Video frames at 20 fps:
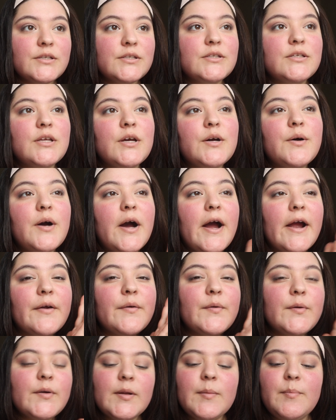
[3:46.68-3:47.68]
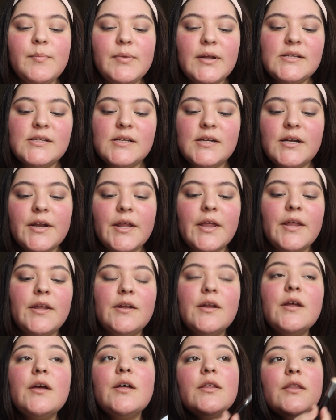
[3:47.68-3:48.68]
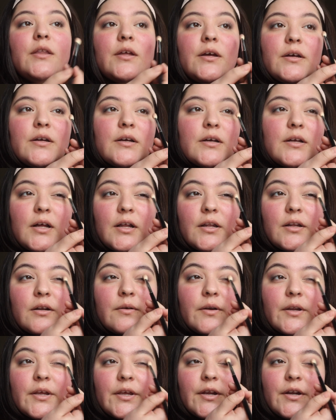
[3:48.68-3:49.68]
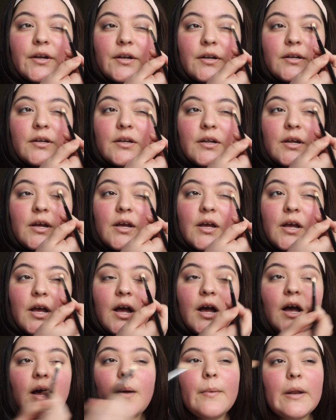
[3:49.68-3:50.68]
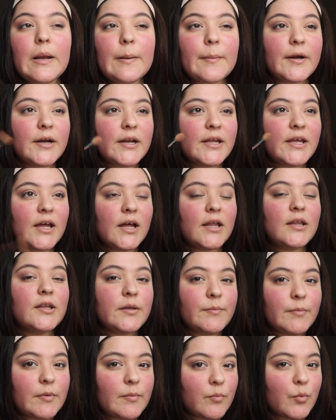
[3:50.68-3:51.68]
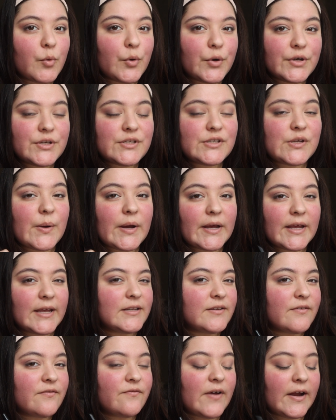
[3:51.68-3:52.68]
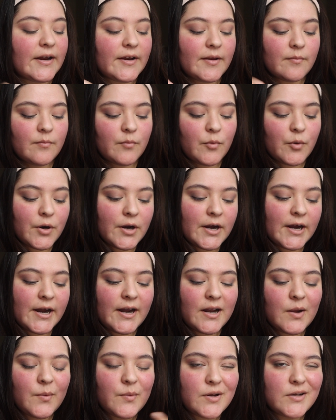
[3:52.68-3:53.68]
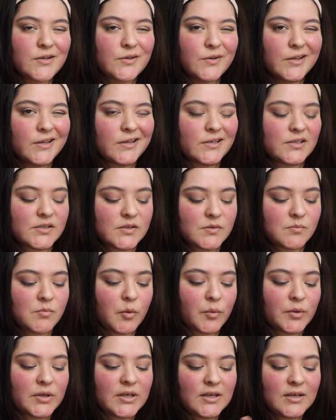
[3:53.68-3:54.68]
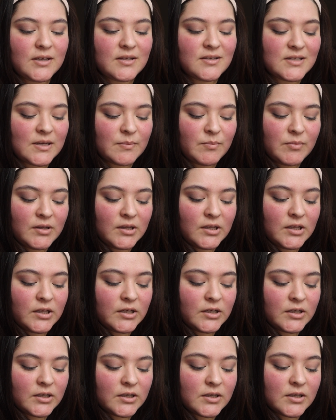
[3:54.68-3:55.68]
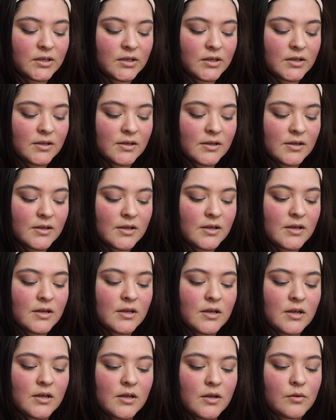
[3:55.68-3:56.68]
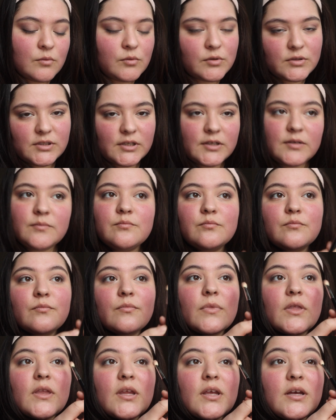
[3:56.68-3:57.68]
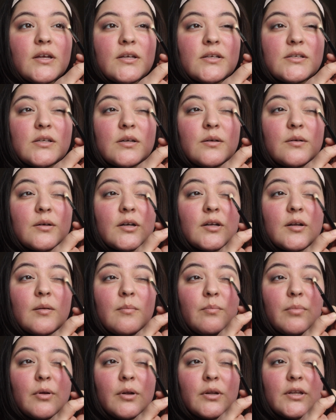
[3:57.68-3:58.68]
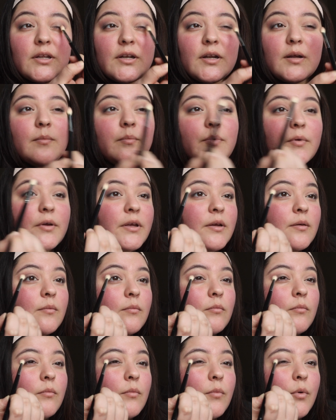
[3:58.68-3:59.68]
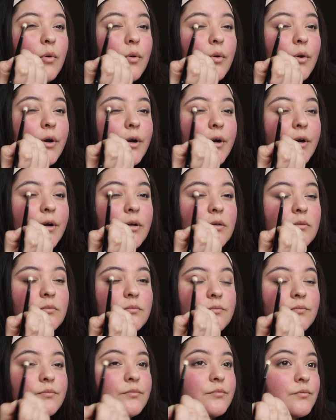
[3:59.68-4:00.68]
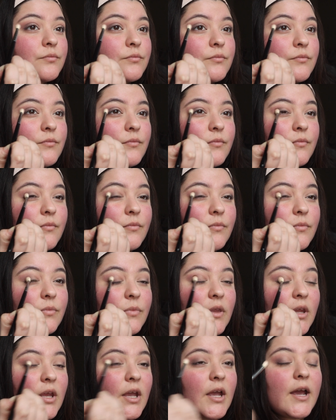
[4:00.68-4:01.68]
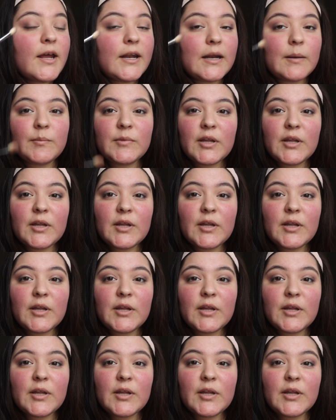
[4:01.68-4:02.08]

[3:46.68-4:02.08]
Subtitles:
So I already blended it in, the color right here, and I'm going to get a little bit more so I can define it more. I kind of want to do like a smoky type of look. We'll see. So I'm going to build it up more. And I'm